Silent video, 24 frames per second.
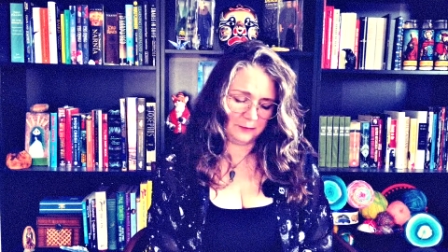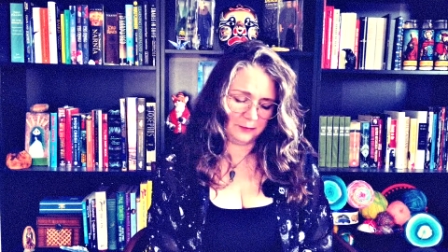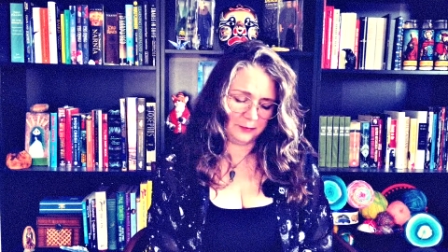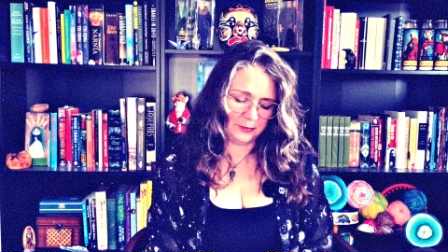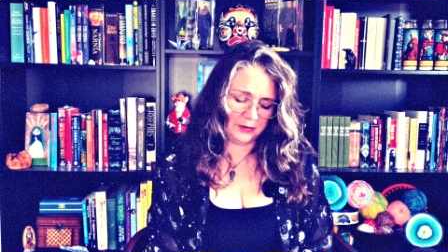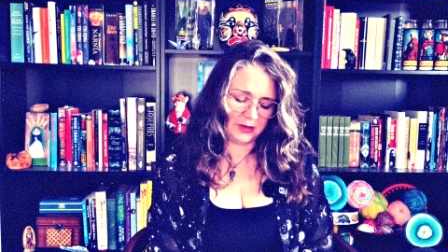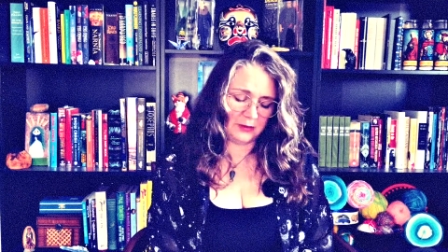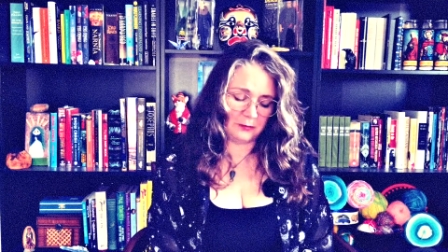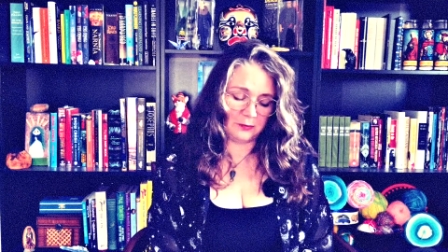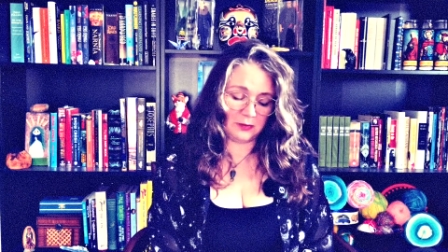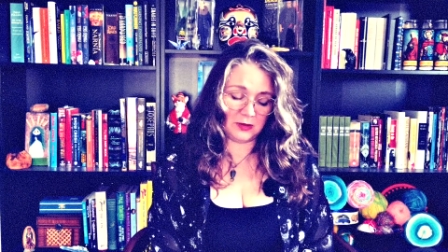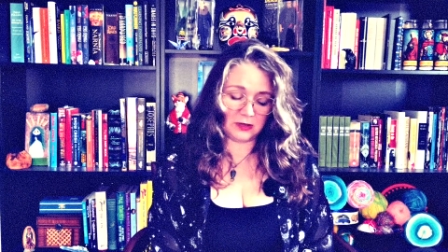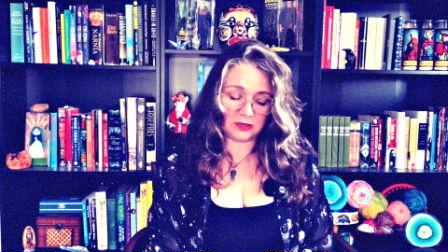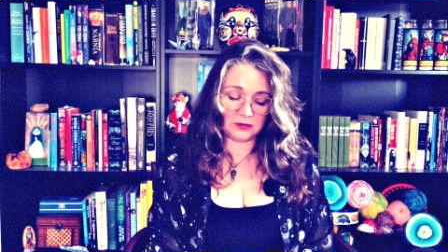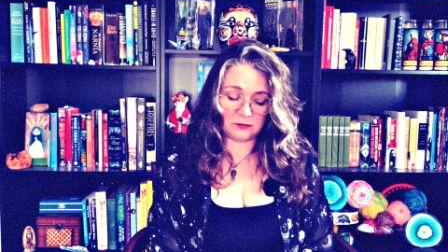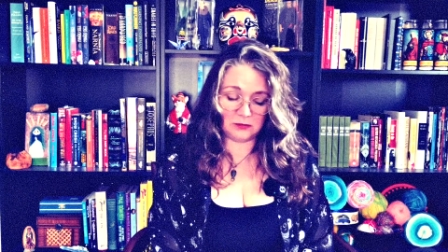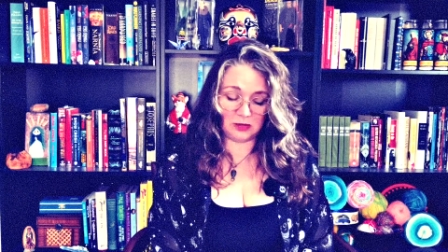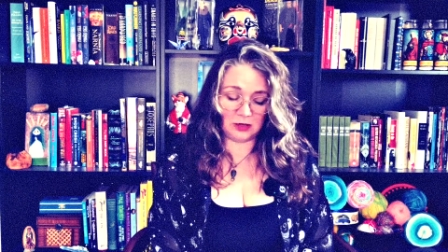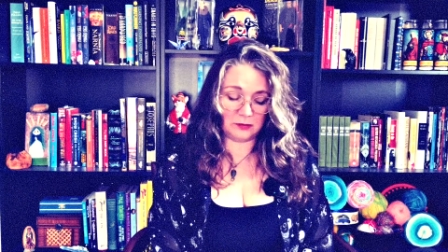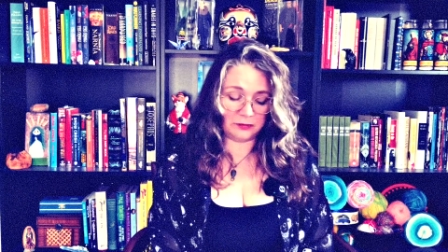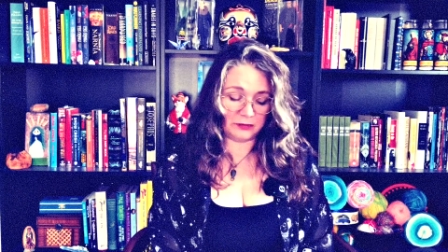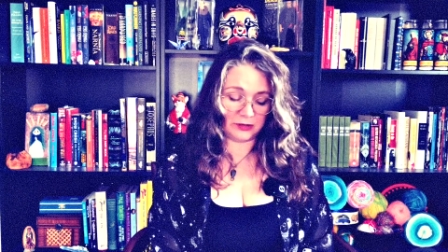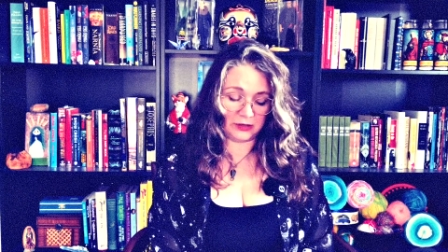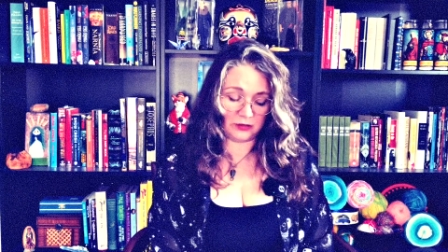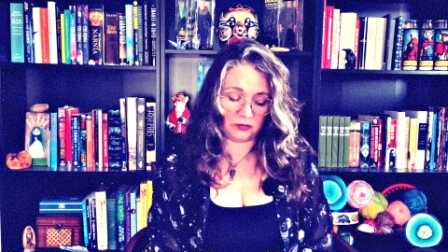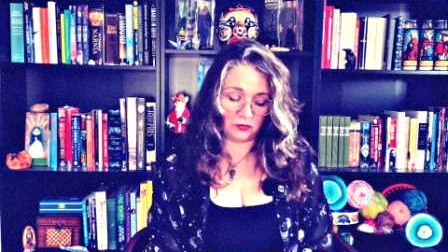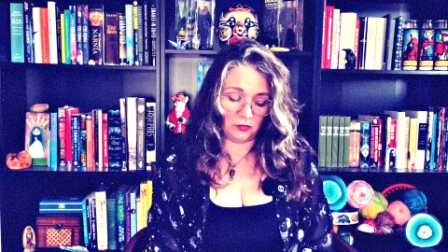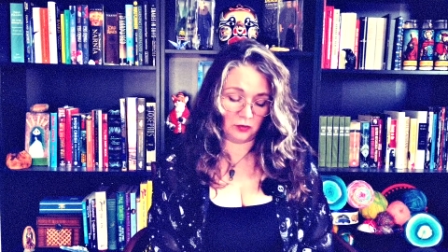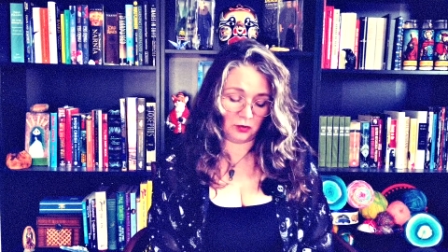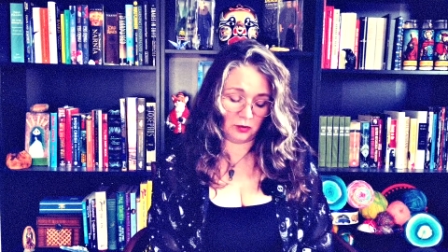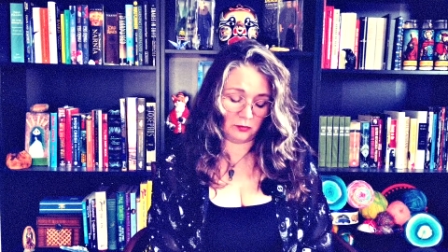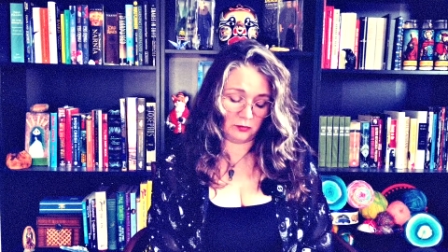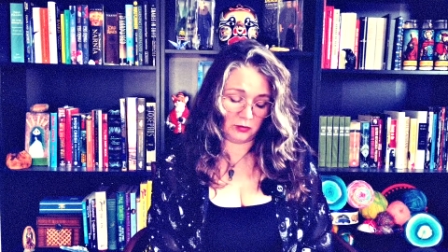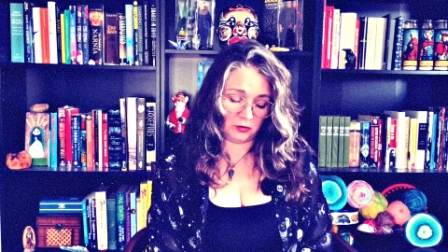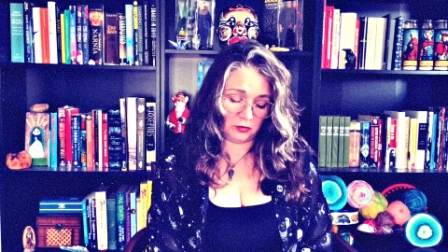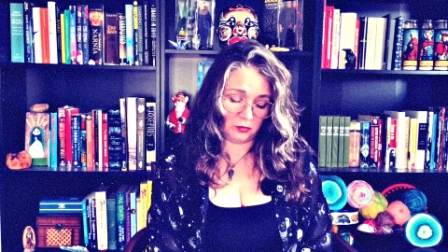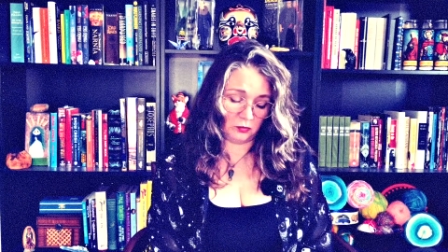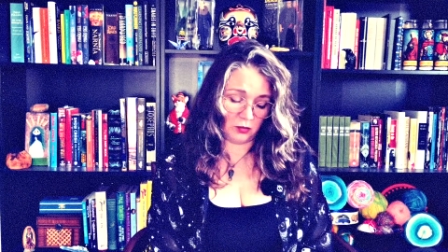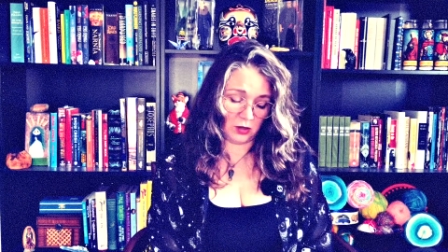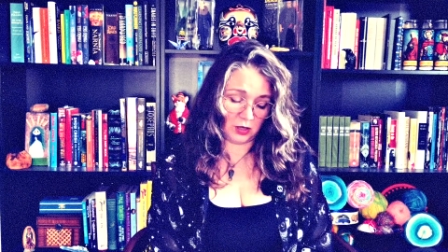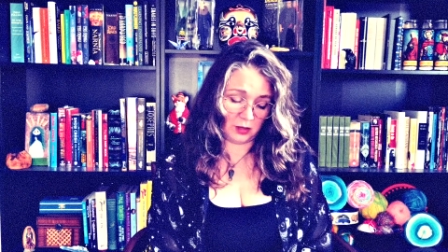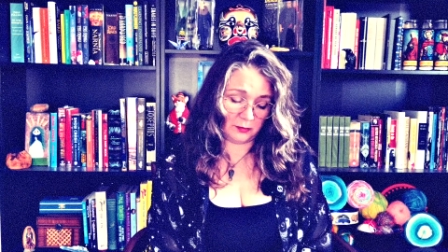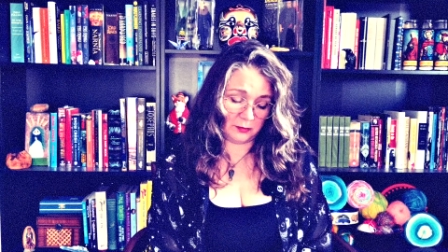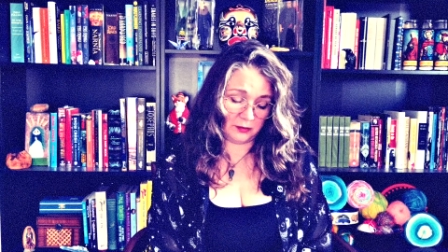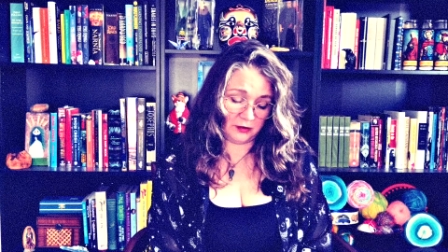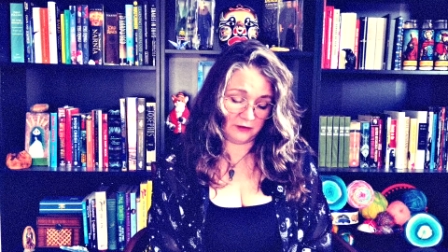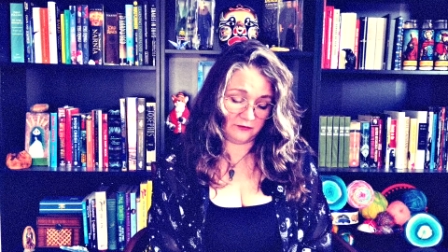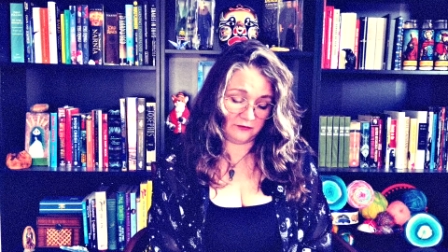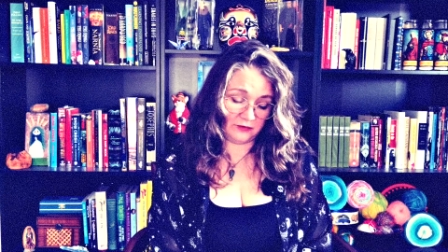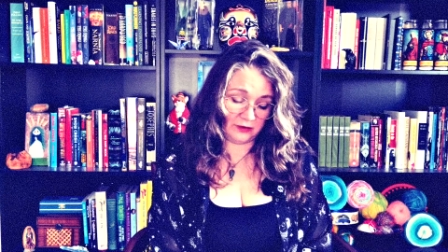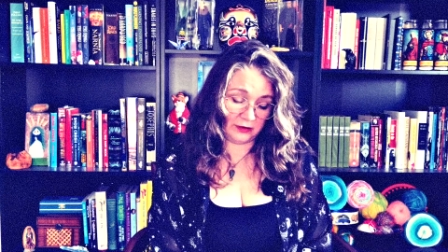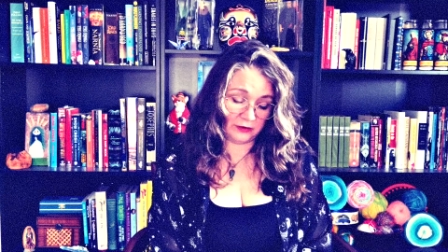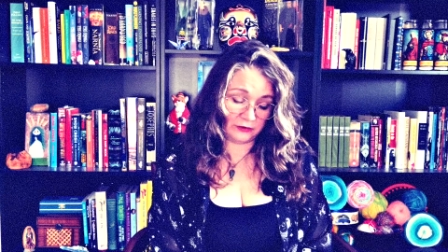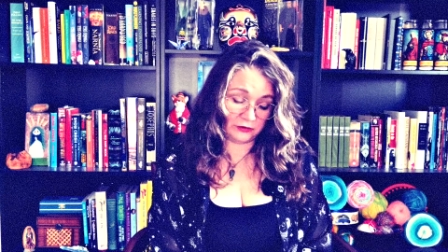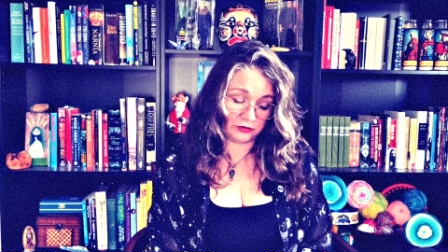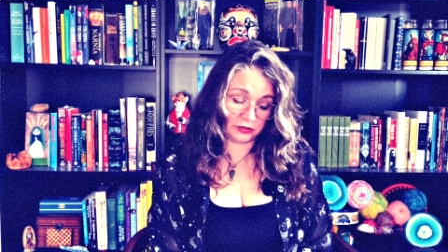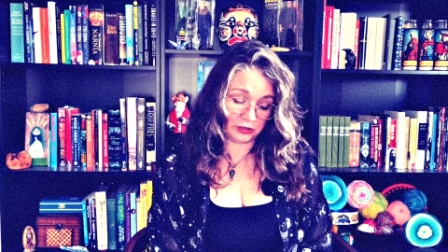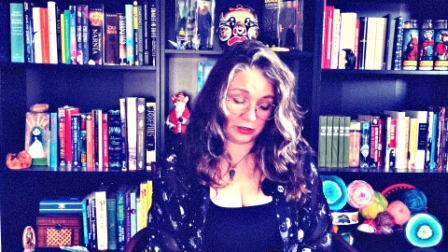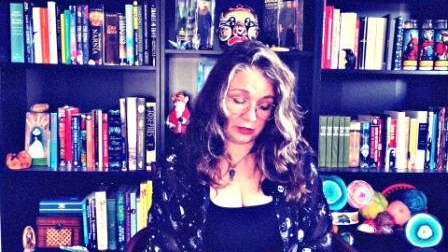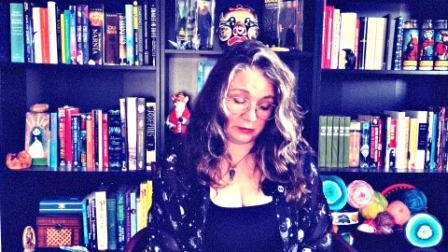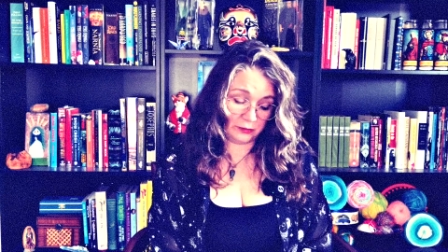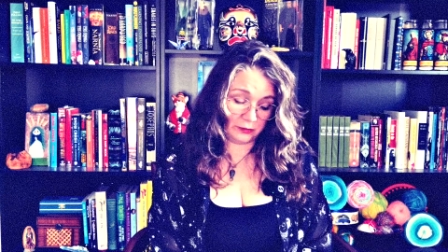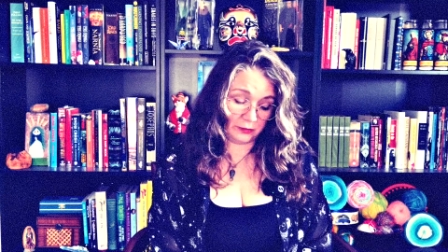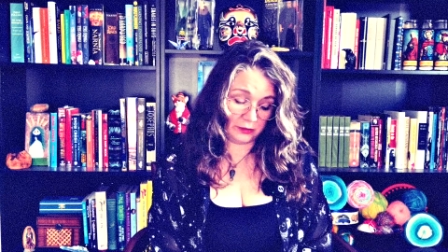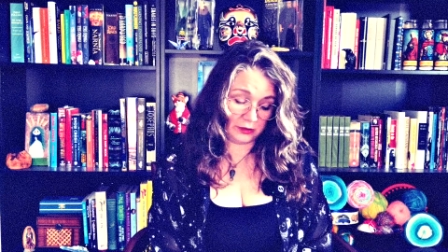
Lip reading: He picked me up like normal to walk me to fellowship.